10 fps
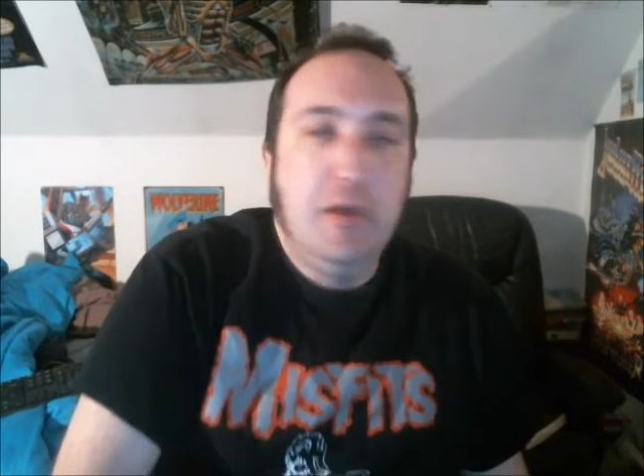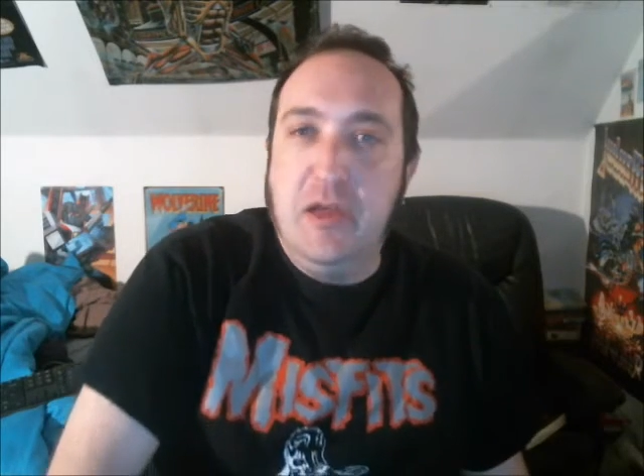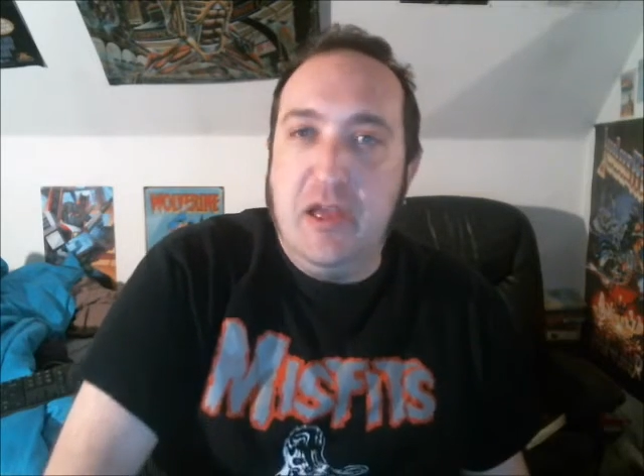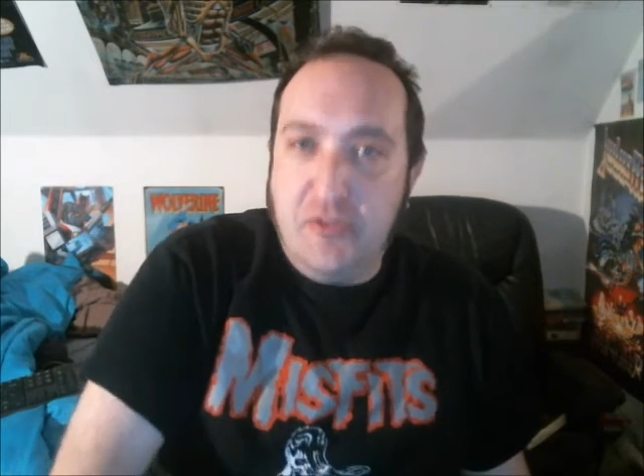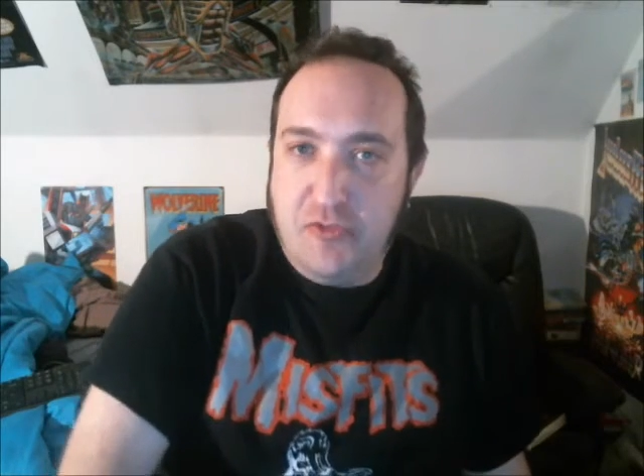
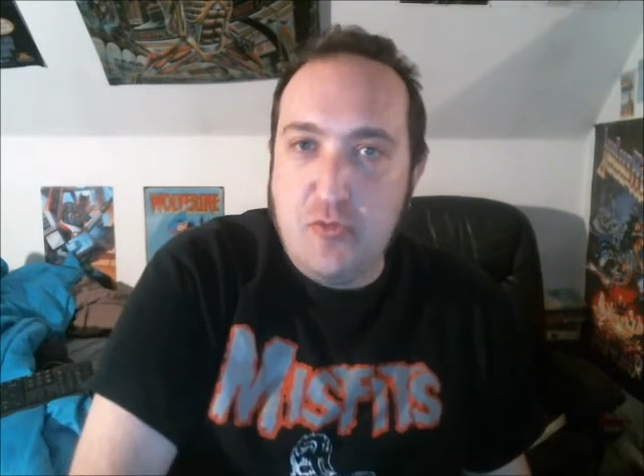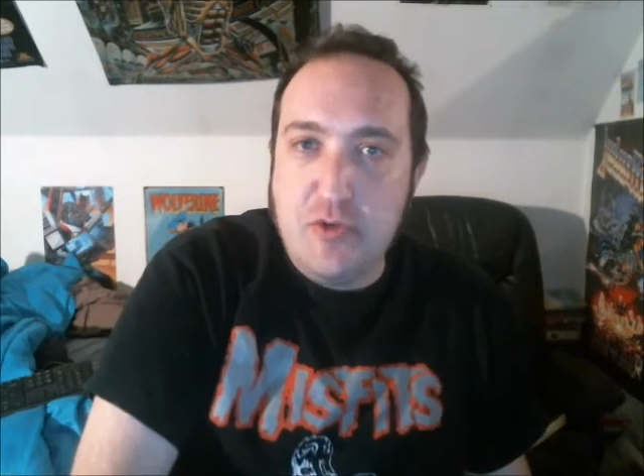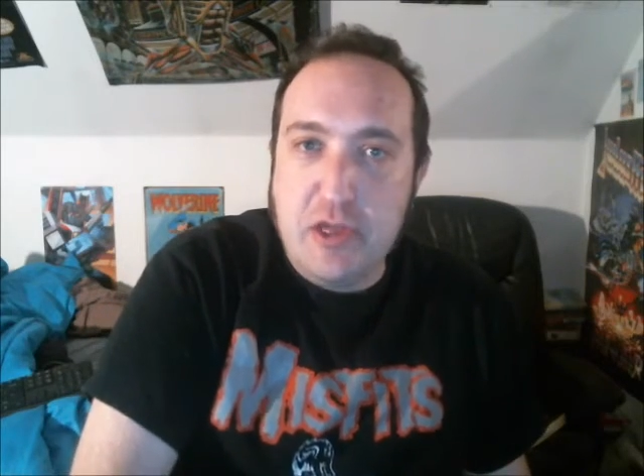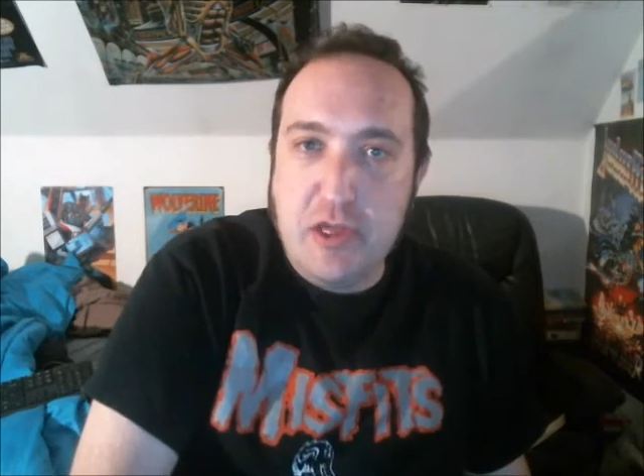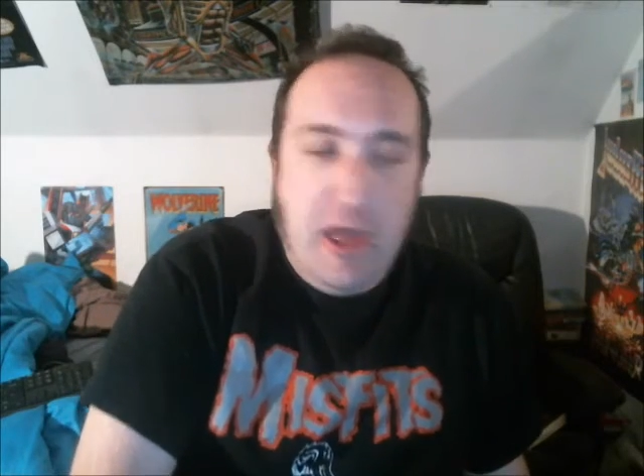
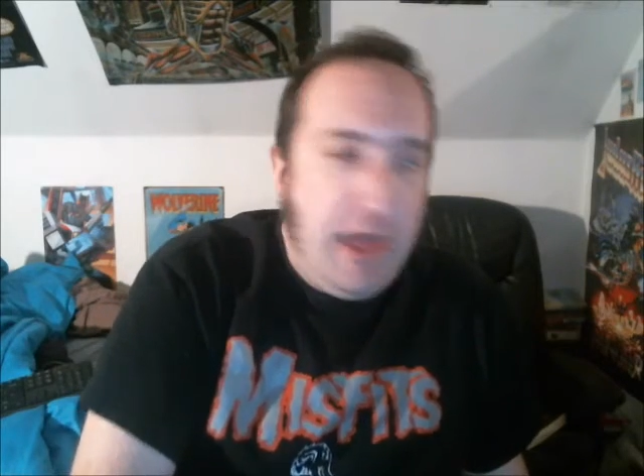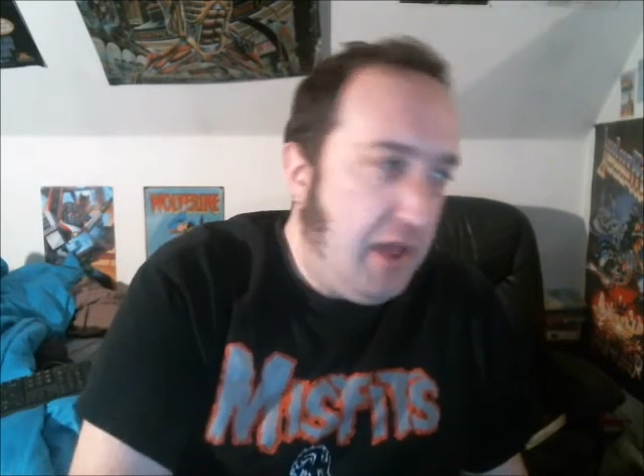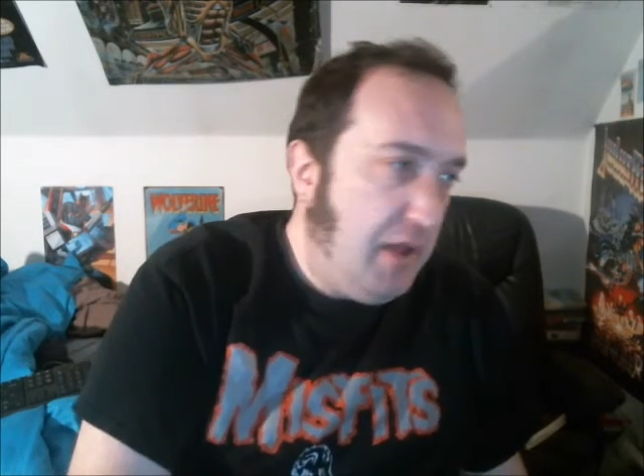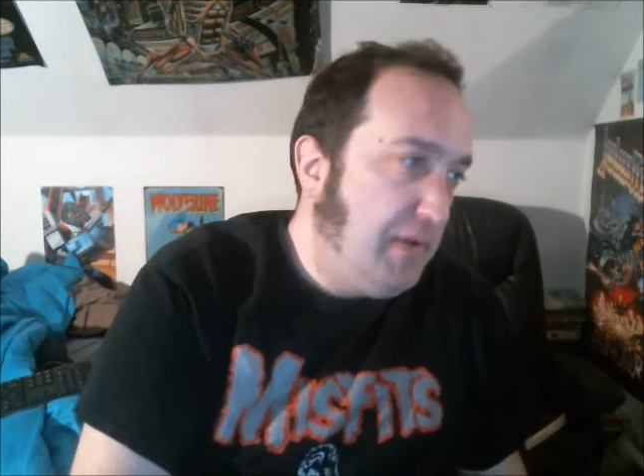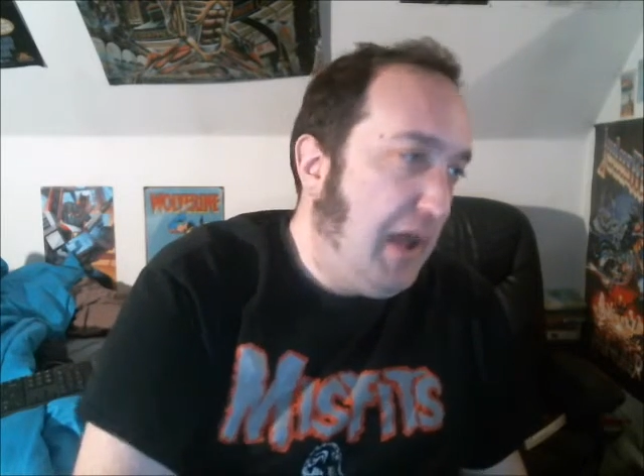history
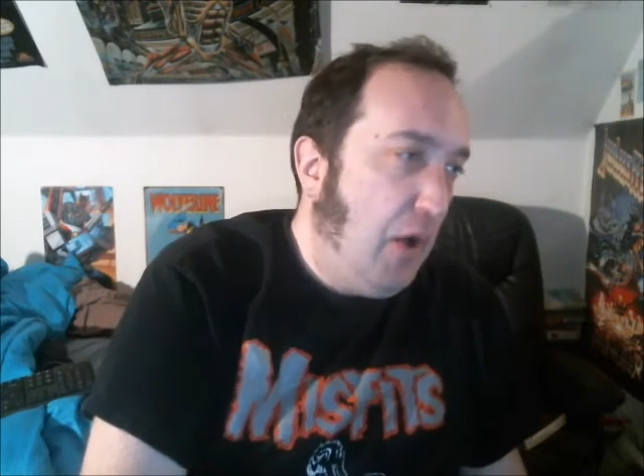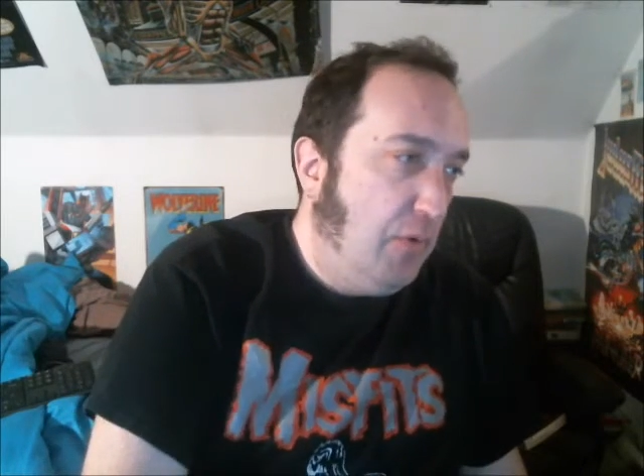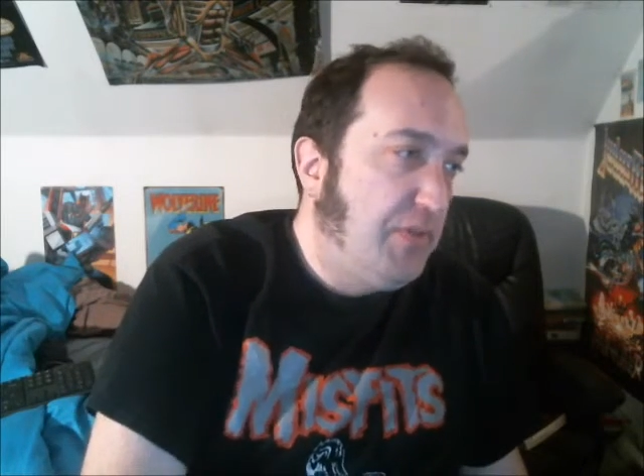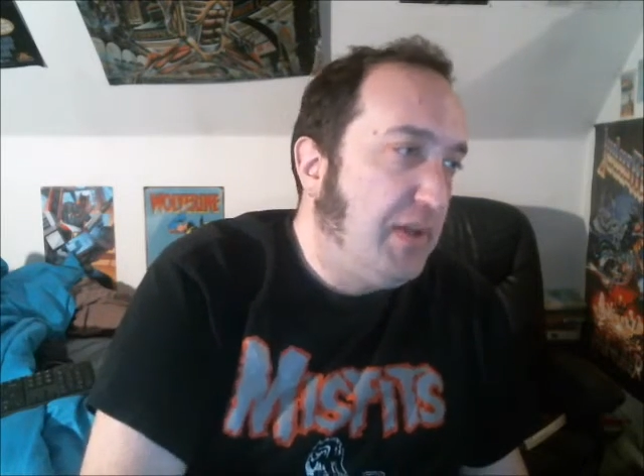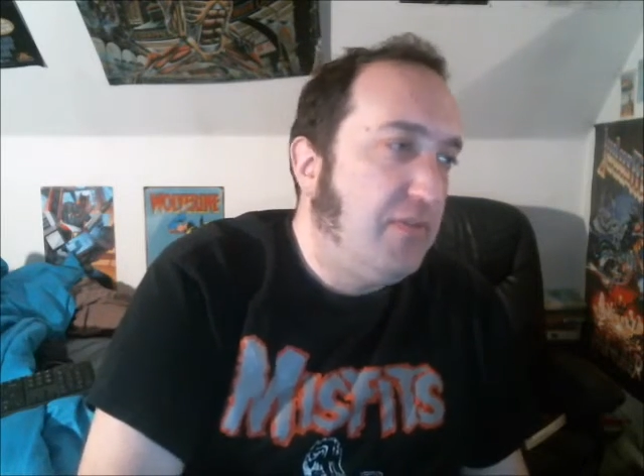and how
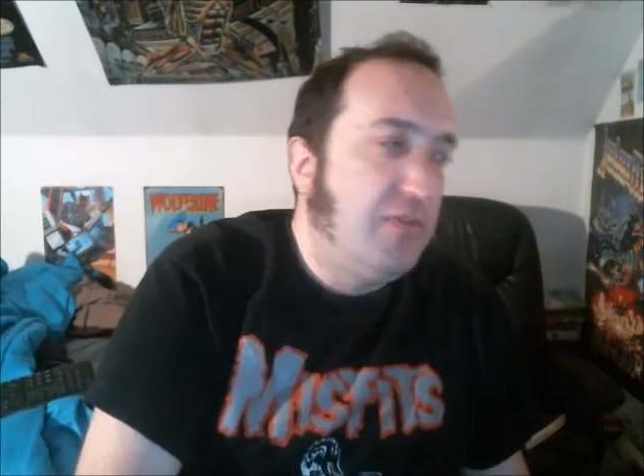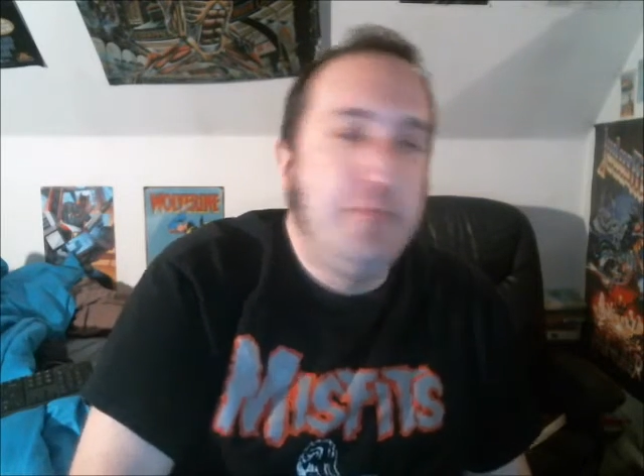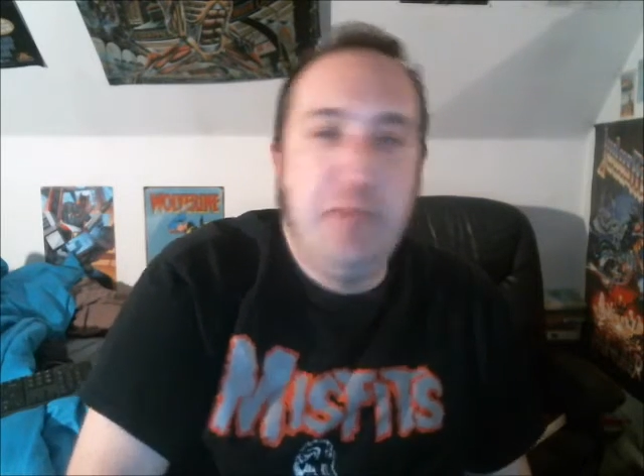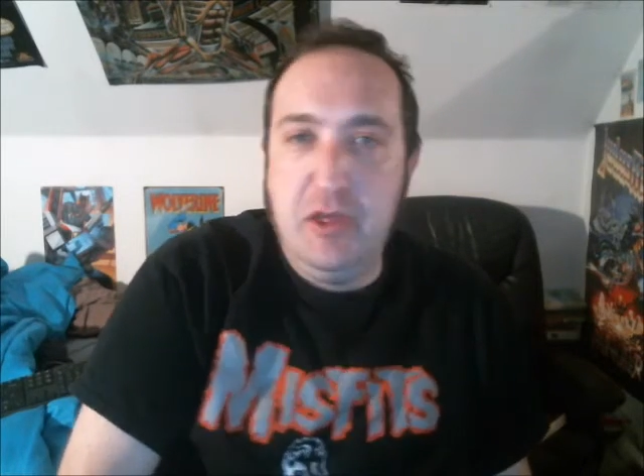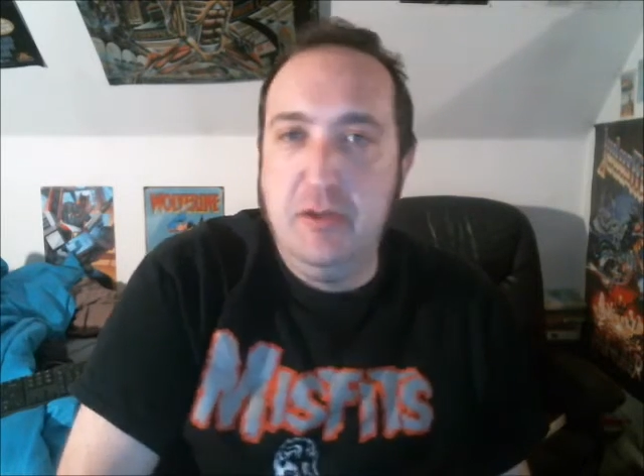things have
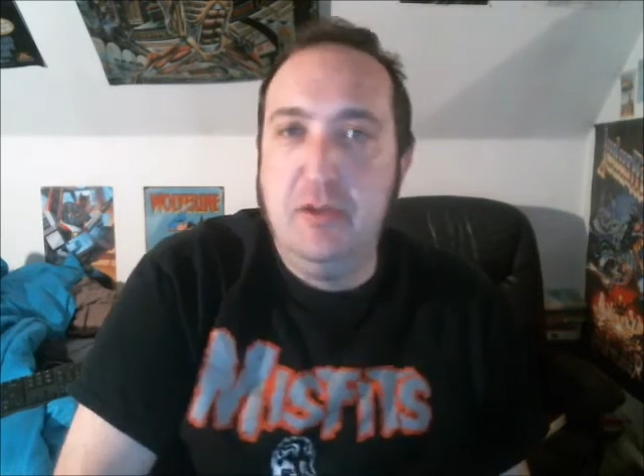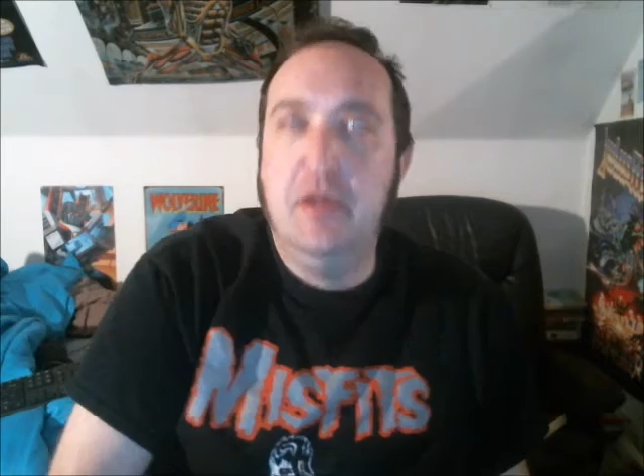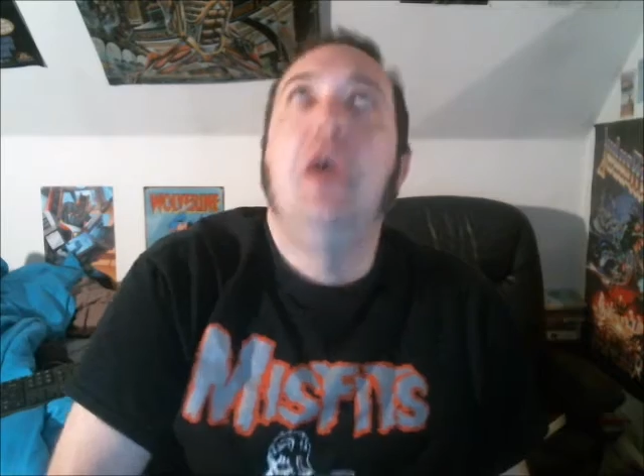been